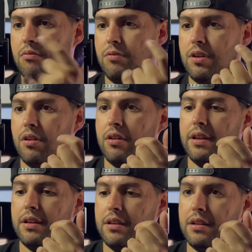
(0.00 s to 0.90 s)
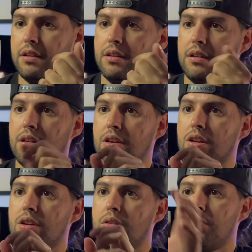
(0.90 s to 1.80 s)
we are in
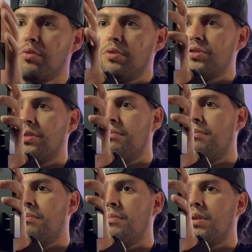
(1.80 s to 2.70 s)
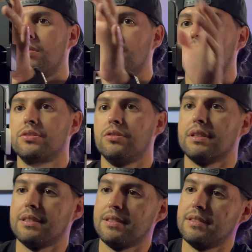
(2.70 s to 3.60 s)
portrait mode, as you
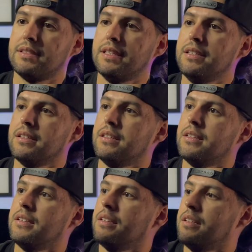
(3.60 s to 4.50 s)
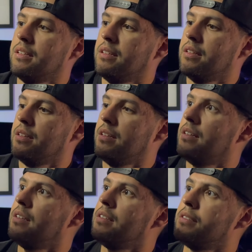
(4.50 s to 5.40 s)
can see,
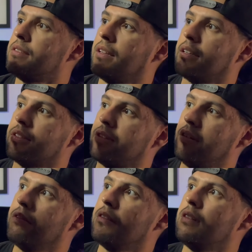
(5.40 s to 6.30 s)
just like so.